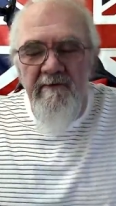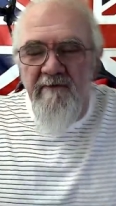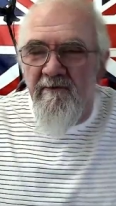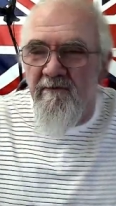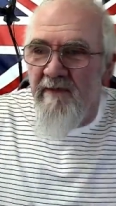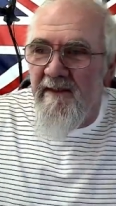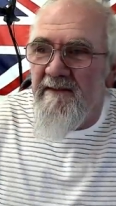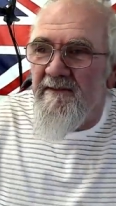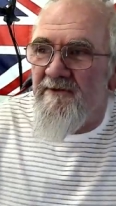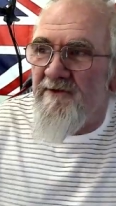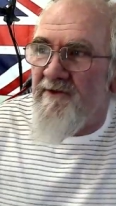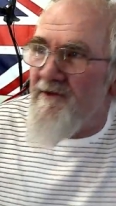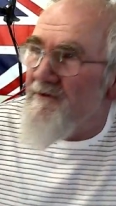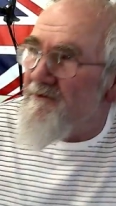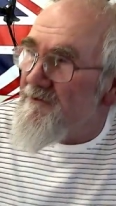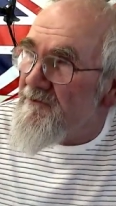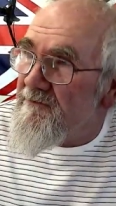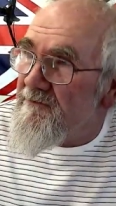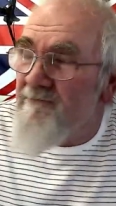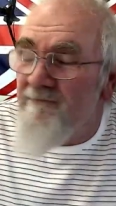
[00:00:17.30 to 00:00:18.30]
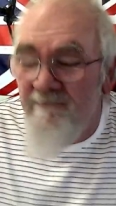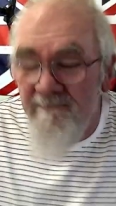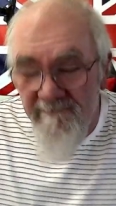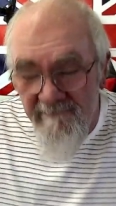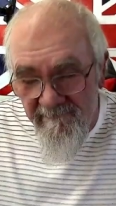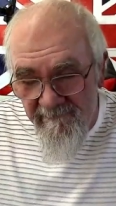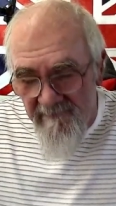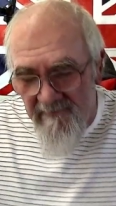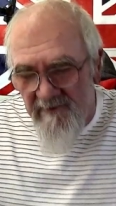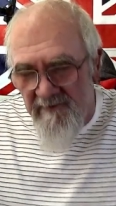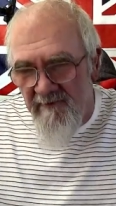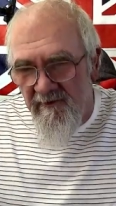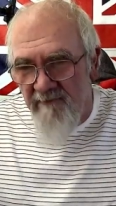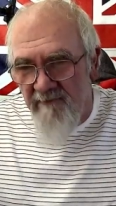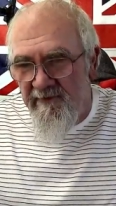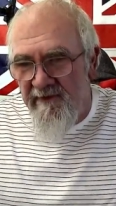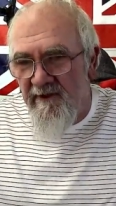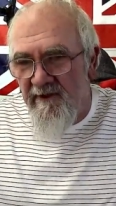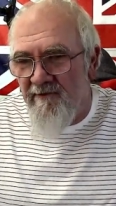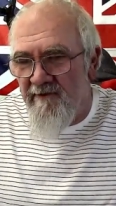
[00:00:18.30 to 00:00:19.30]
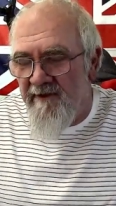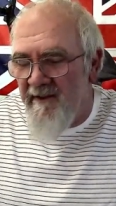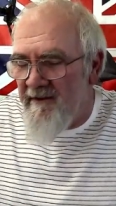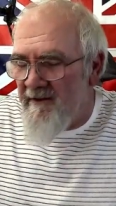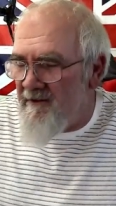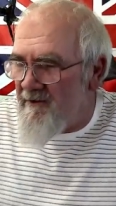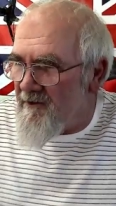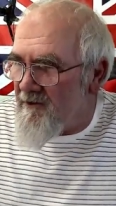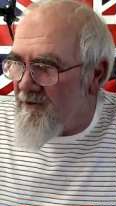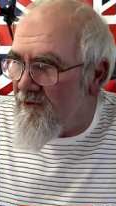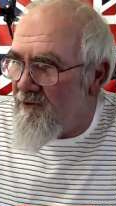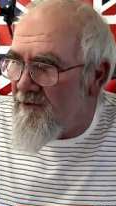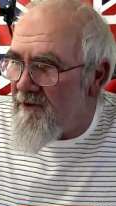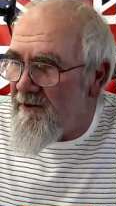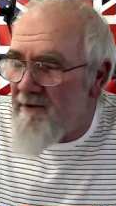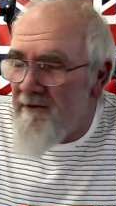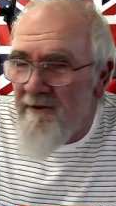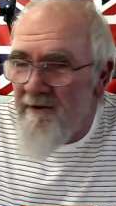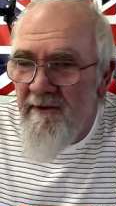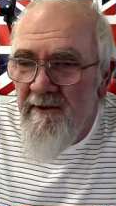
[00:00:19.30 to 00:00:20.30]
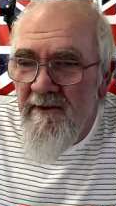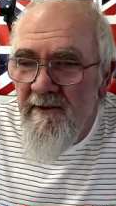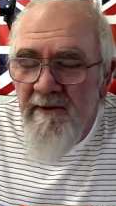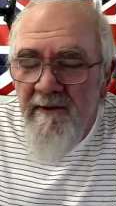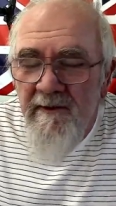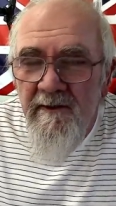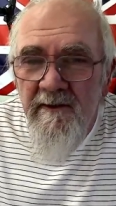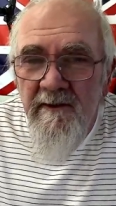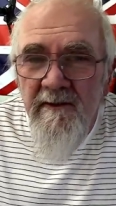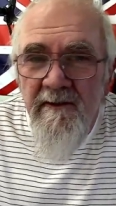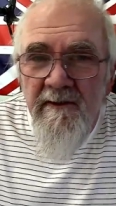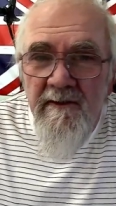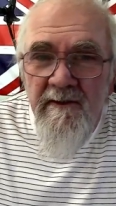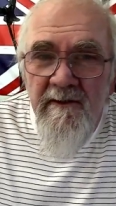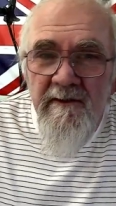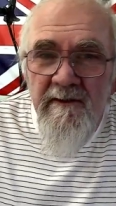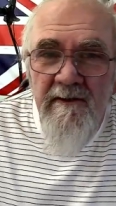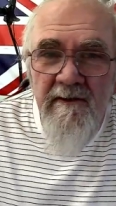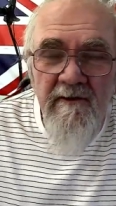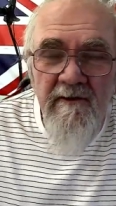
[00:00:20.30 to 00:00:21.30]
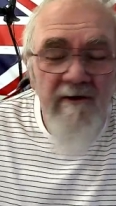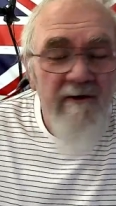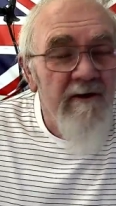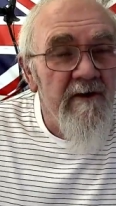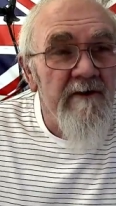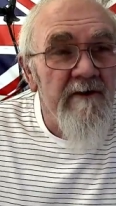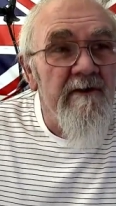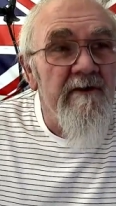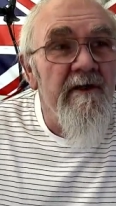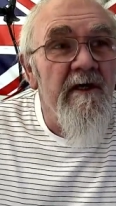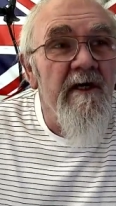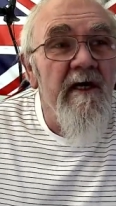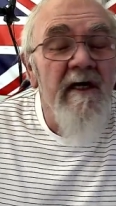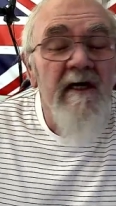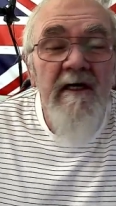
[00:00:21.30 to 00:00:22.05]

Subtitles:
back to the Grumpy Old Git in the Corner on a